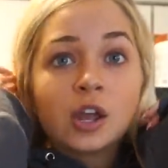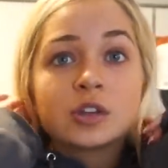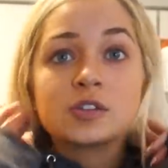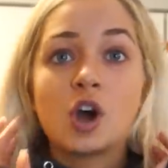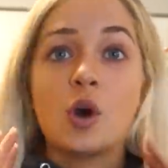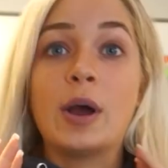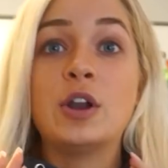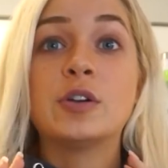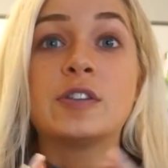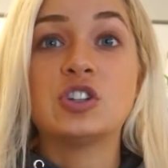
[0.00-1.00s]
So I
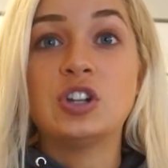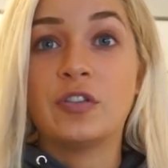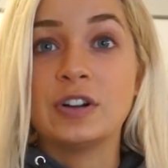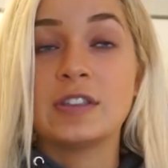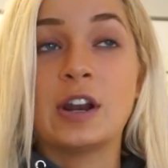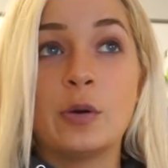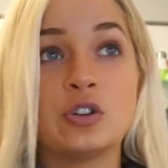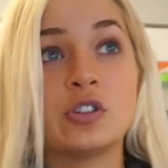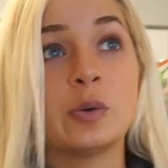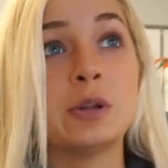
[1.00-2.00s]
notice such a difference and I
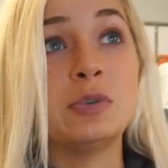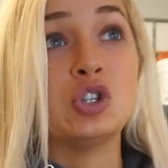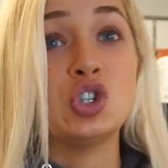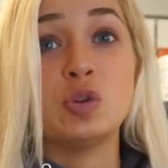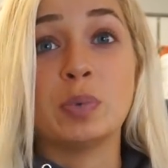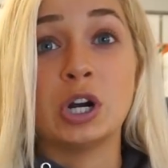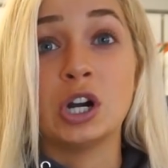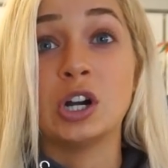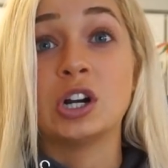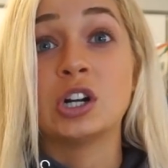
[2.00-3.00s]
always just wanna be
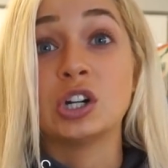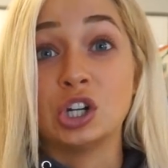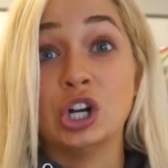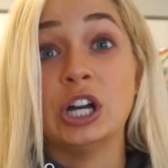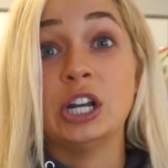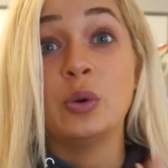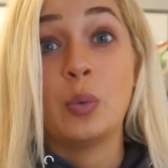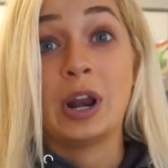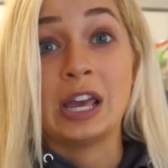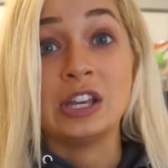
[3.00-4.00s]
super good
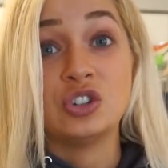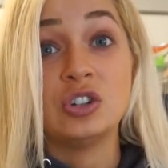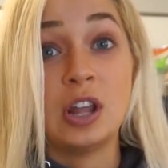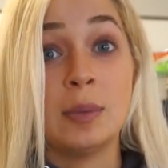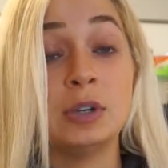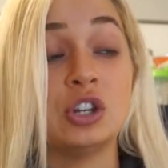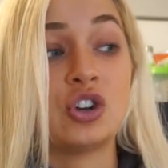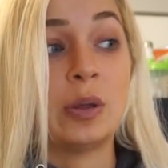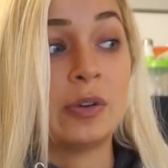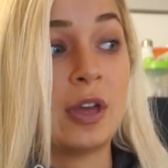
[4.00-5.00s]
when I am done
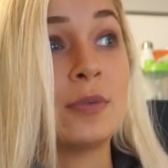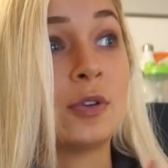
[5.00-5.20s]
training with him.